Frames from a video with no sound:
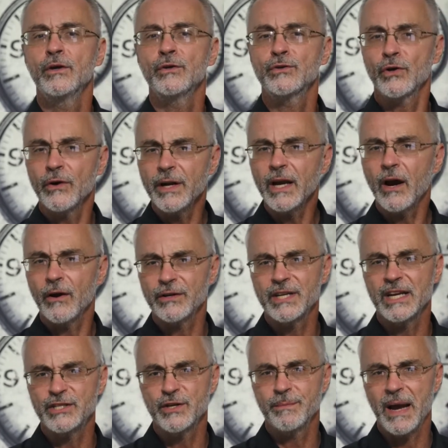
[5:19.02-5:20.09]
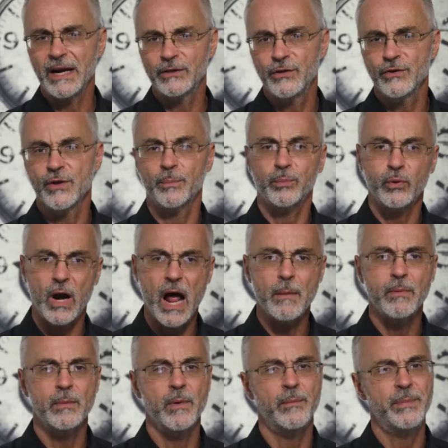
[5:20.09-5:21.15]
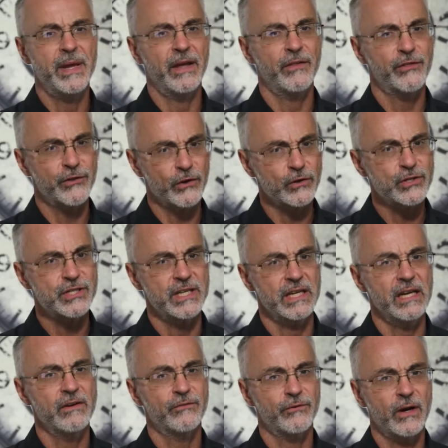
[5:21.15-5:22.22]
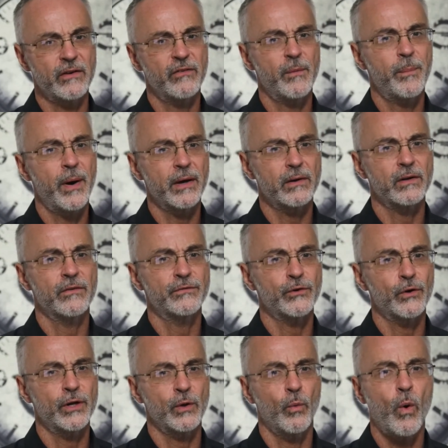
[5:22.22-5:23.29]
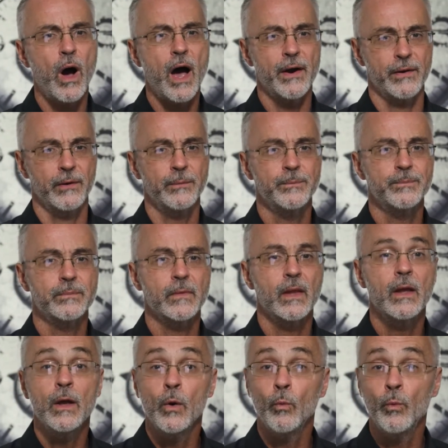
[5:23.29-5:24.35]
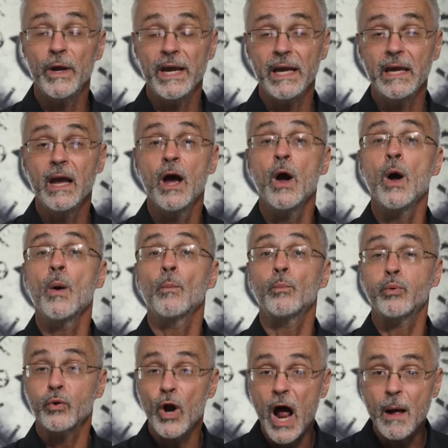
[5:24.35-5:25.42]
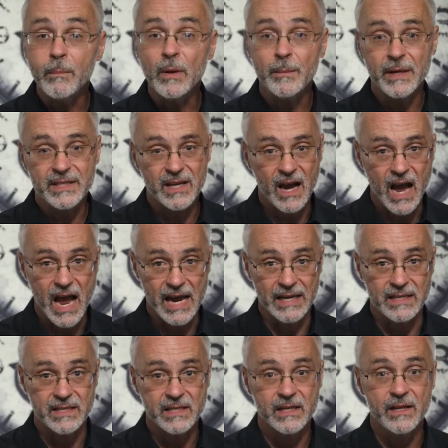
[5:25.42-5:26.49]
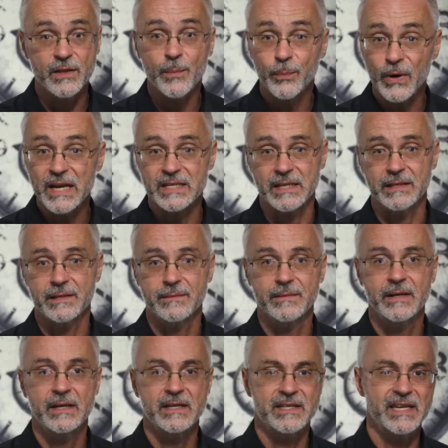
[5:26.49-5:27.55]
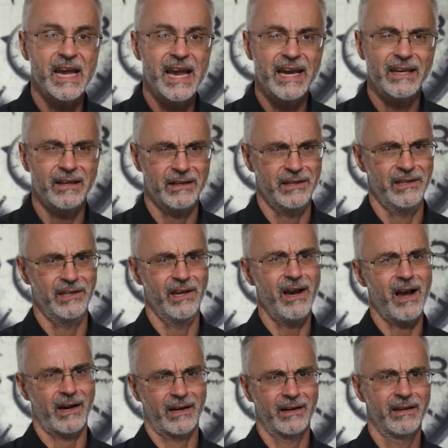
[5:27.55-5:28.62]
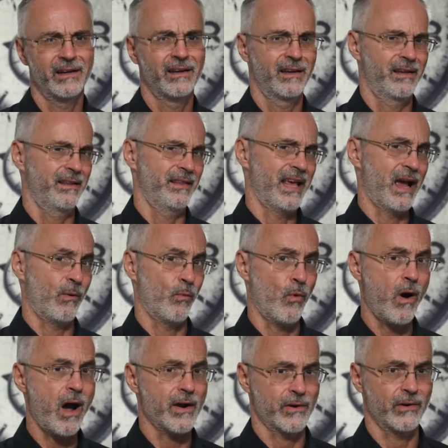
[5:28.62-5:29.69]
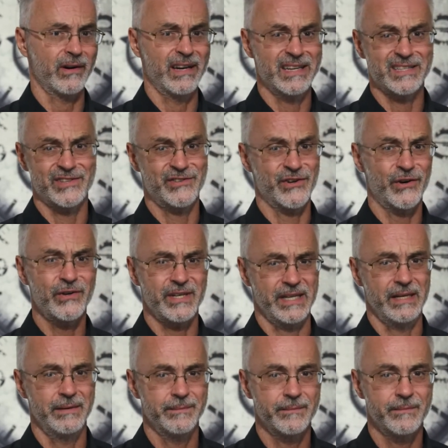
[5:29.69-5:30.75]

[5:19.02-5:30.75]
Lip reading: Turning our attention back to the problem of being thirsty in front of a puddle of dirty water, we problematize the present, saying, yuck, that water is dirty.